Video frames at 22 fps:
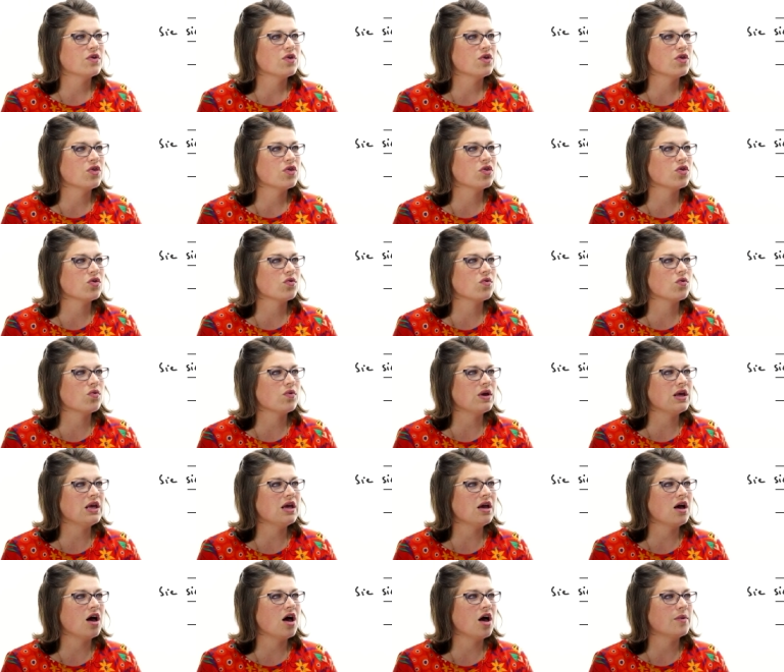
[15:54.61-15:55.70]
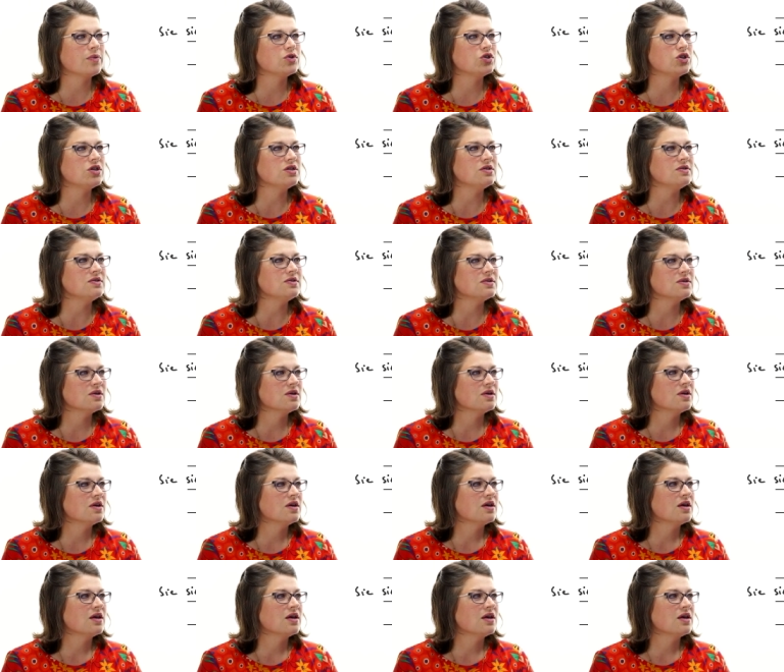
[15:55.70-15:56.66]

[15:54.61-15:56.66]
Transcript: three options.